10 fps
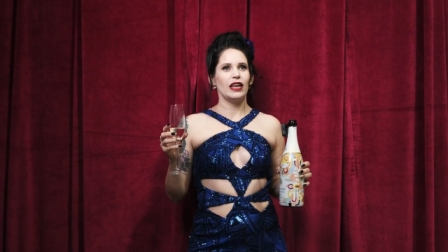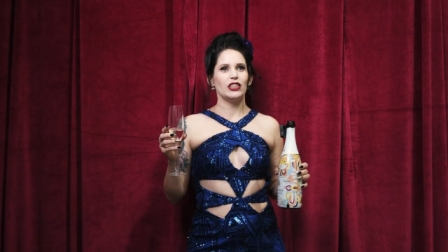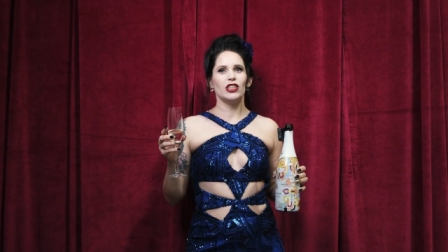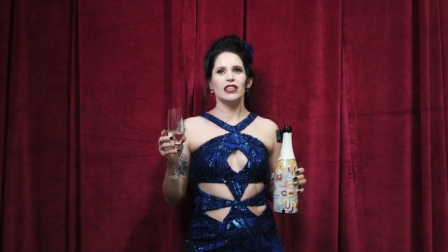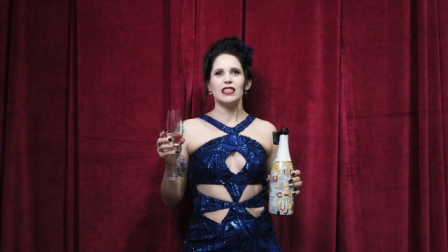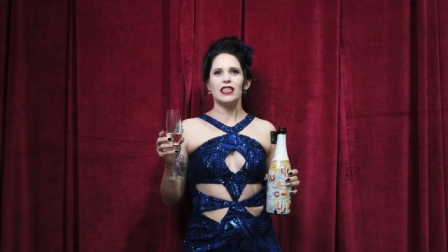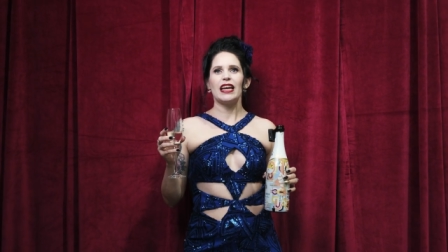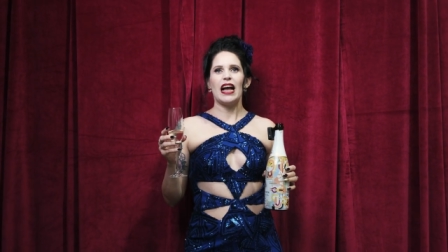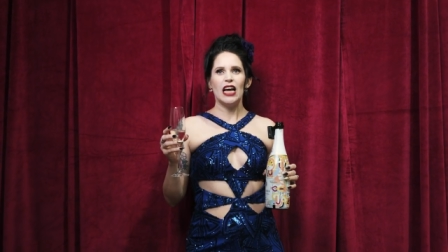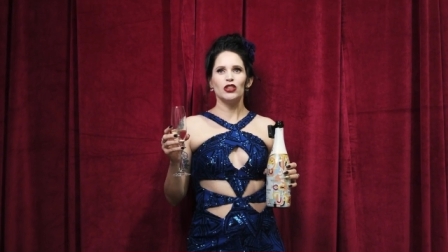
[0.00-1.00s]
Like, she listed
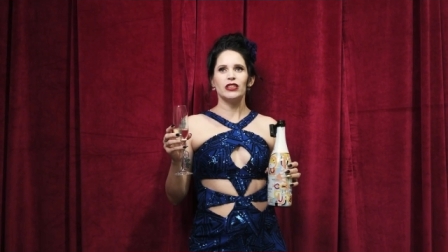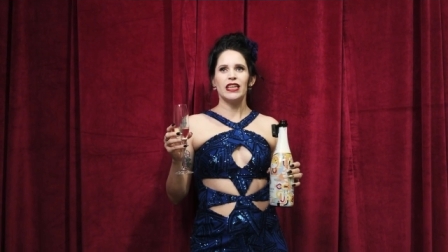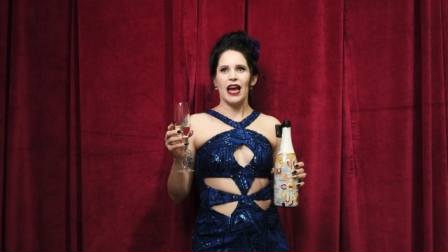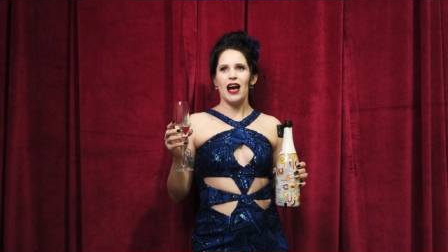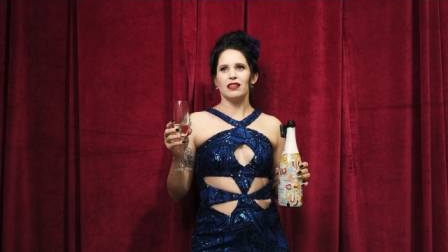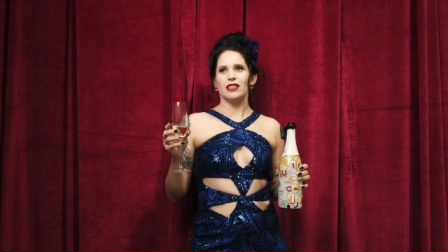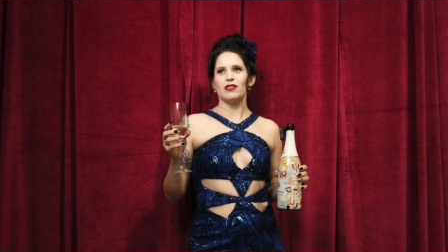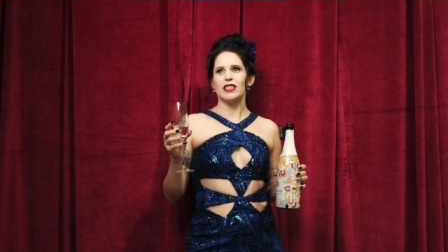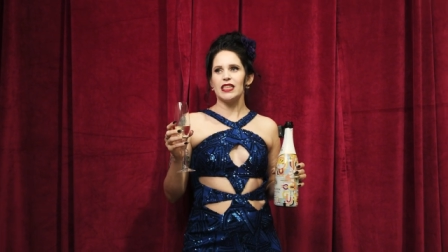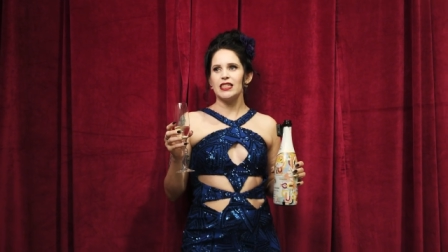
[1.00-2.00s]
like 100 gowns
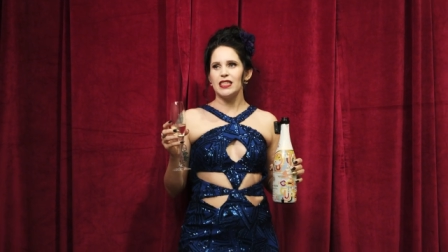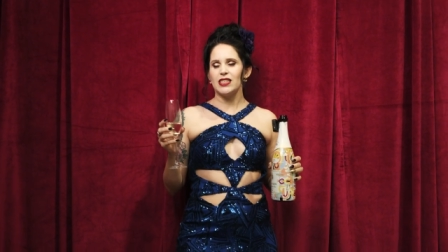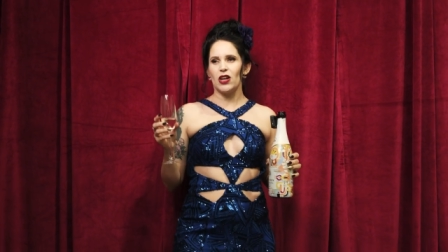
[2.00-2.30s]
for $60.